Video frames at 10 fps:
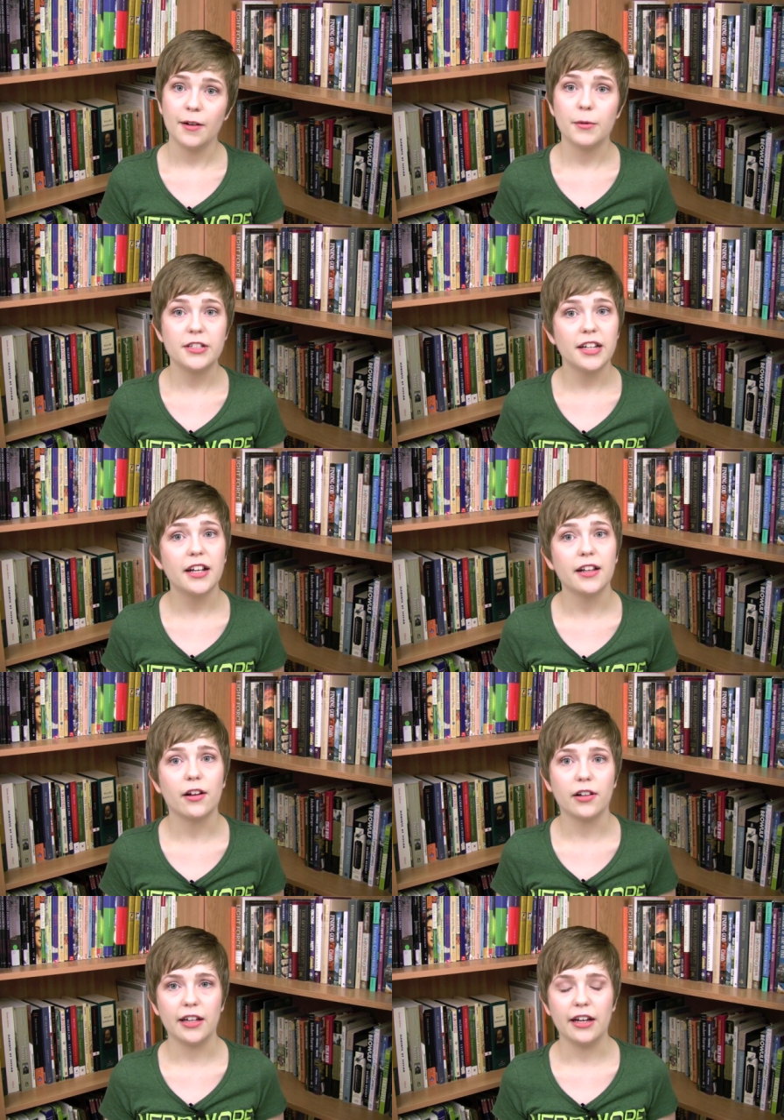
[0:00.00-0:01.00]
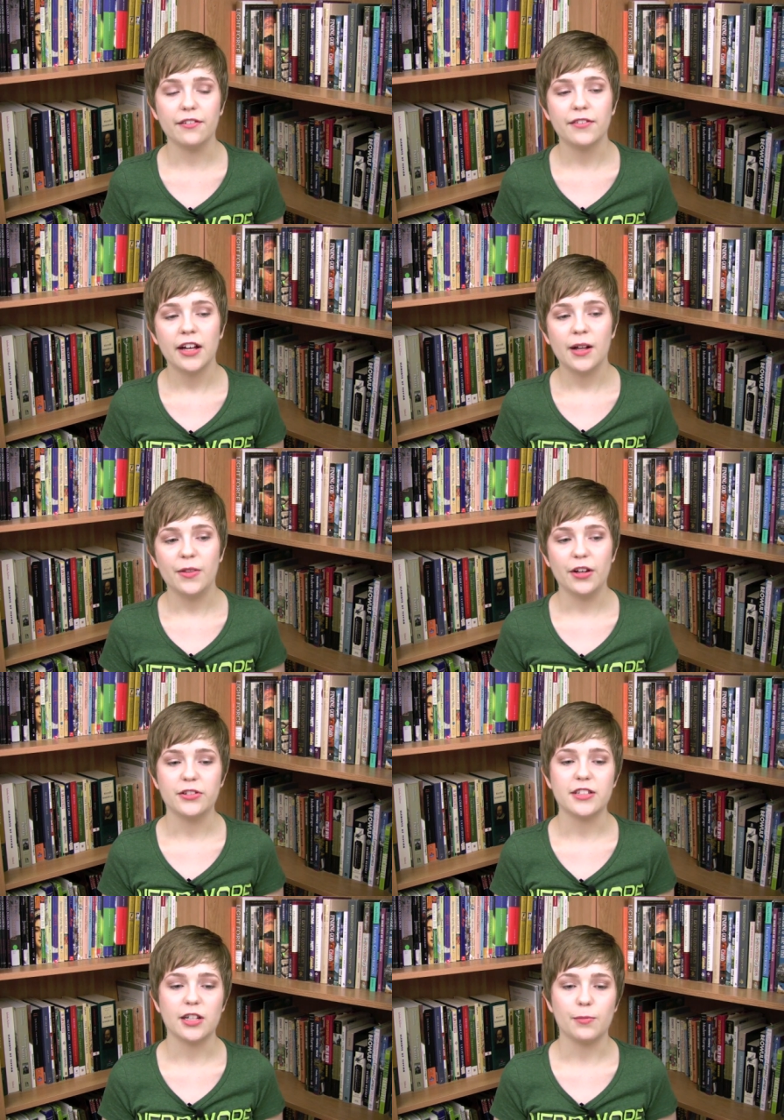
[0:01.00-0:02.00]
particularly if the
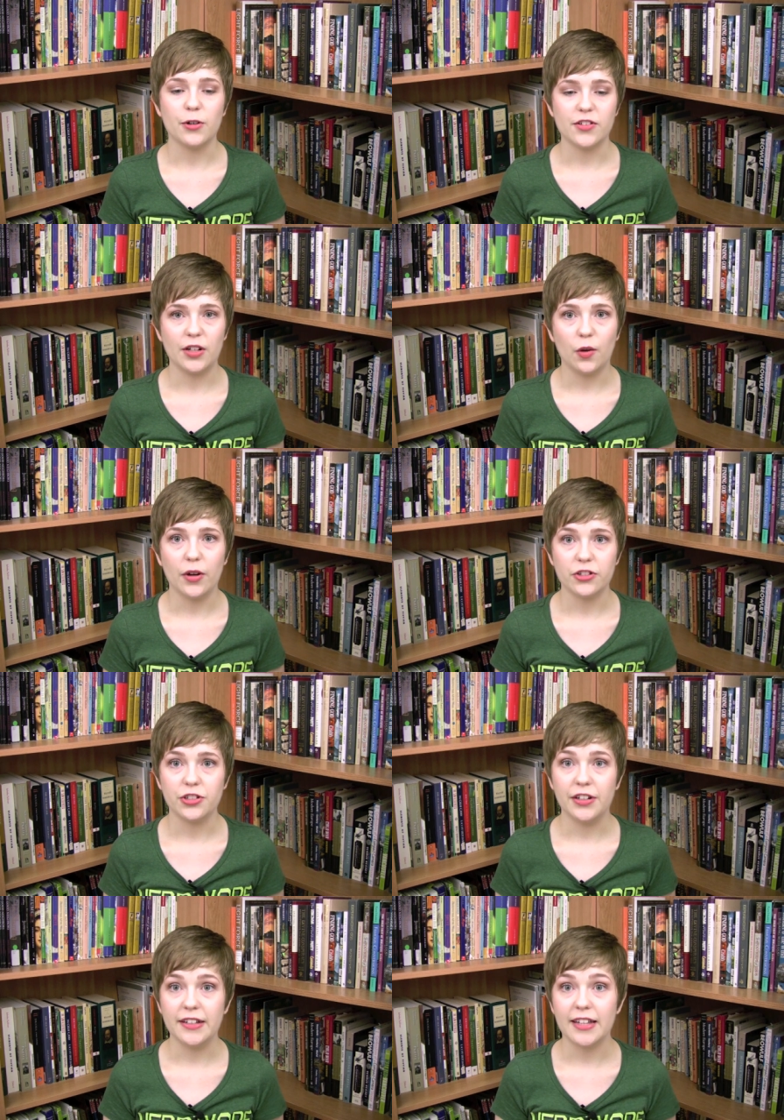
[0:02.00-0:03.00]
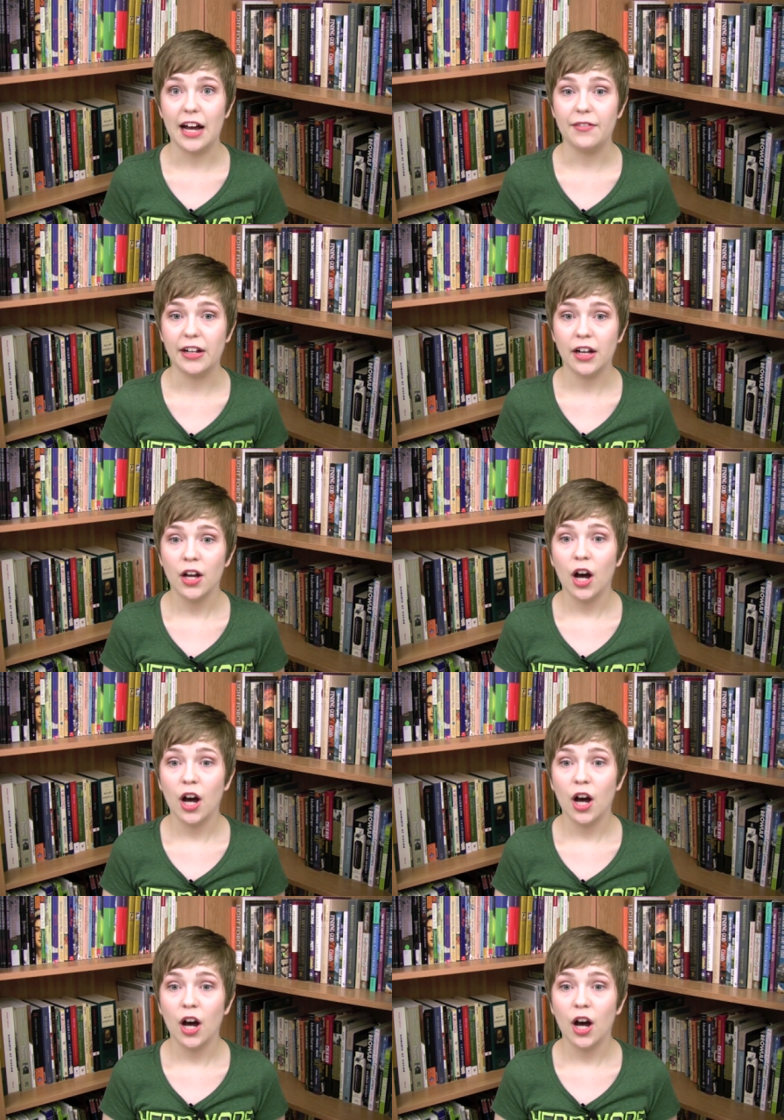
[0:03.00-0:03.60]
autistic person in question is having